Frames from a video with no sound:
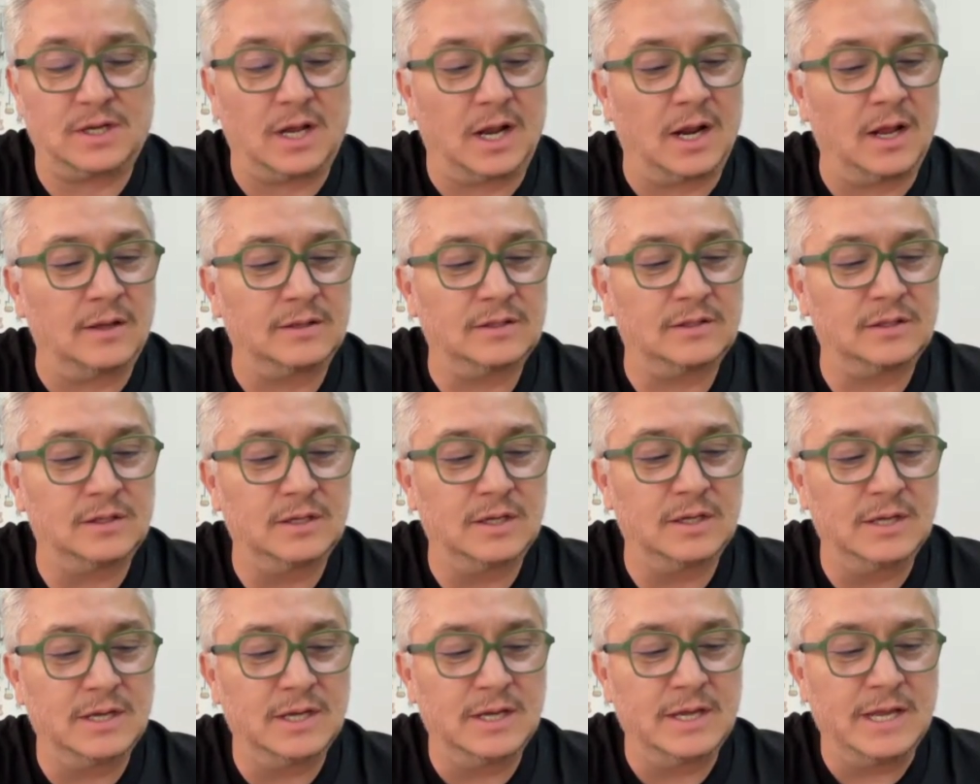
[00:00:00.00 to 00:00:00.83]
a lot.
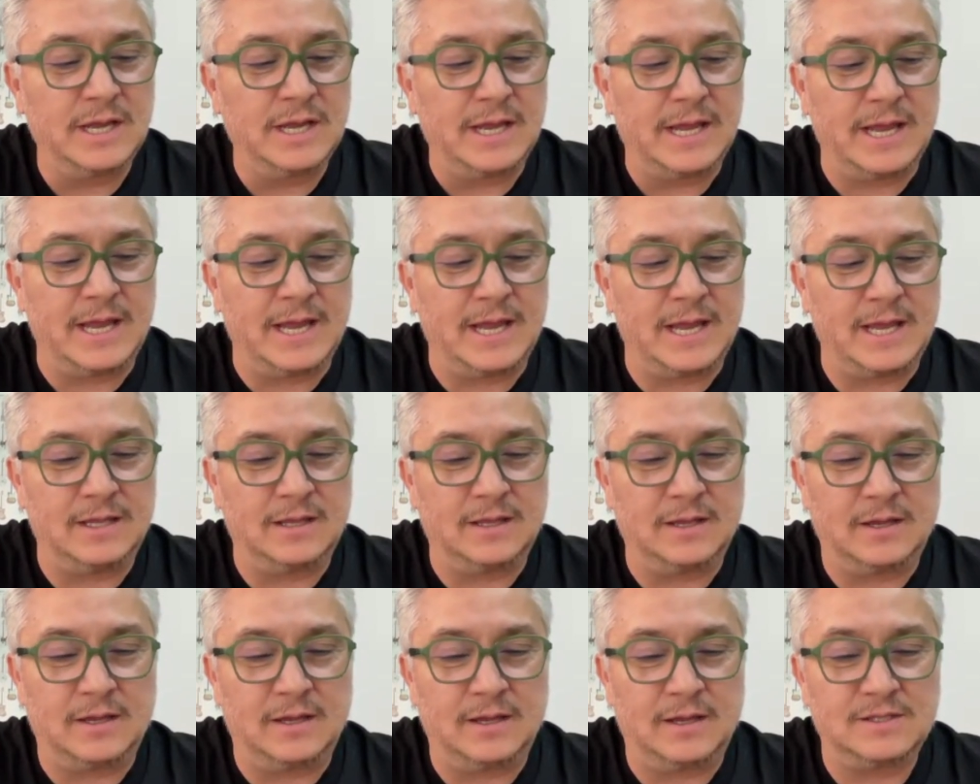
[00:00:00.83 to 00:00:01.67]

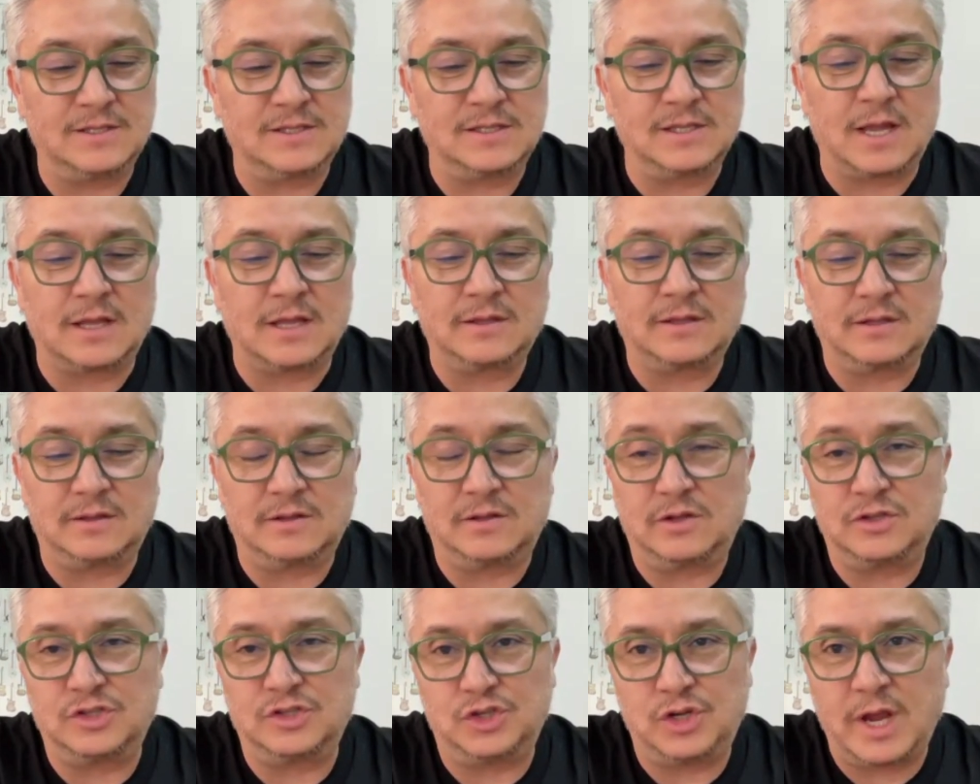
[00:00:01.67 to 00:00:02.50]
And it's not
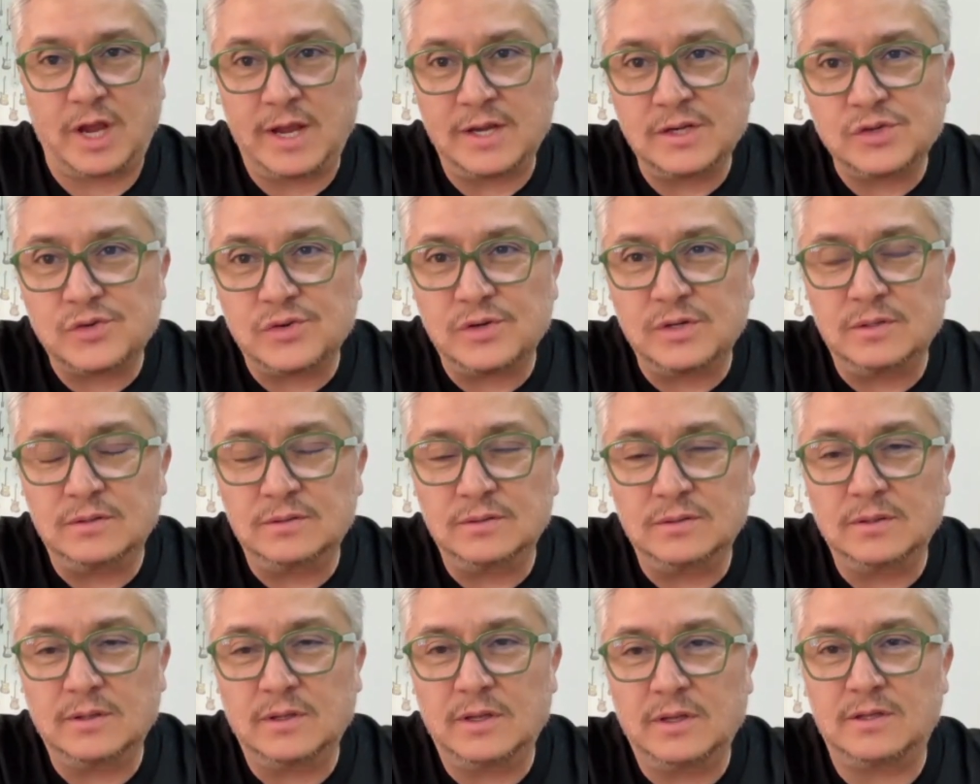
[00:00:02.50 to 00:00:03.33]
the genre,
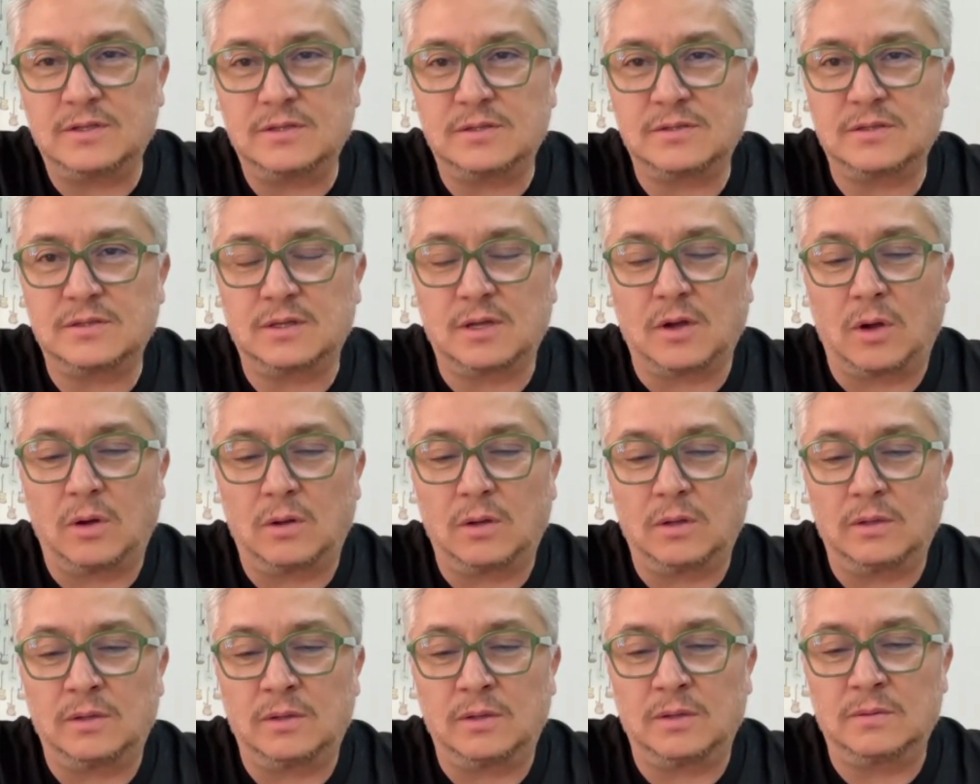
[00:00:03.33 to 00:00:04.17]
it's
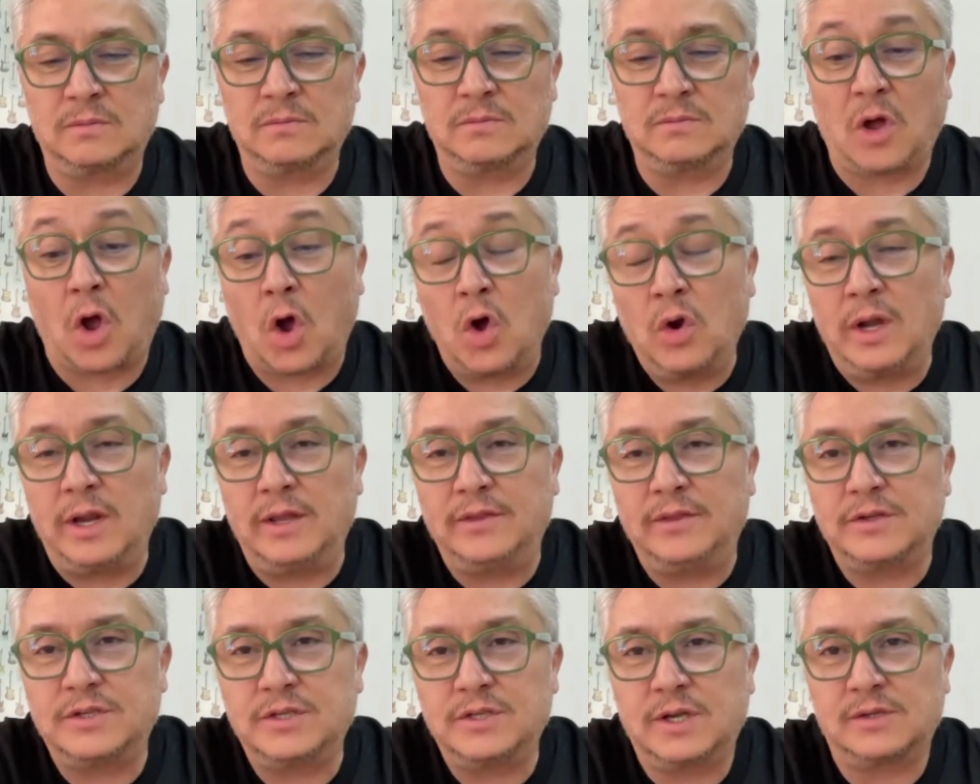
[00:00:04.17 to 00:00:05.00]
only
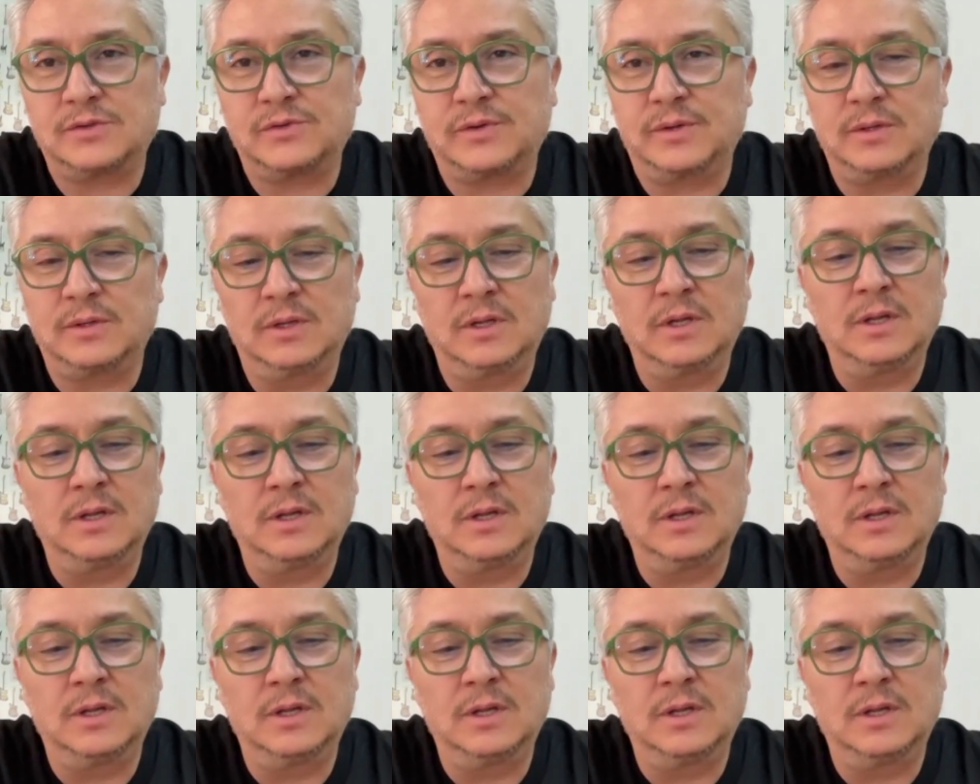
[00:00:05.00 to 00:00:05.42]
the genre.